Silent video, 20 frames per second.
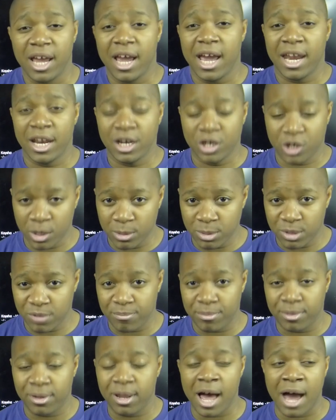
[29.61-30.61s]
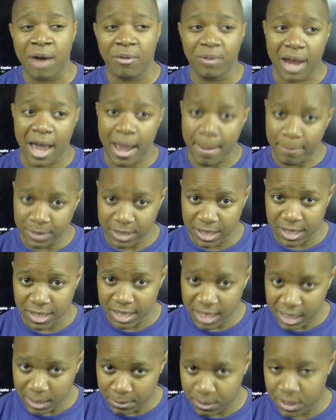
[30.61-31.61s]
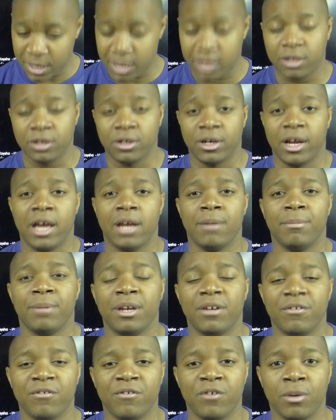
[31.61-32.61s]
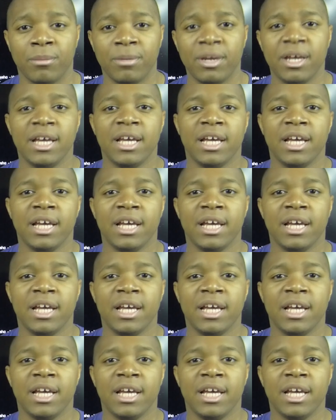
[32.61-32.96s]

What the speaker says: And in terms of plot, what happens in this particular animated film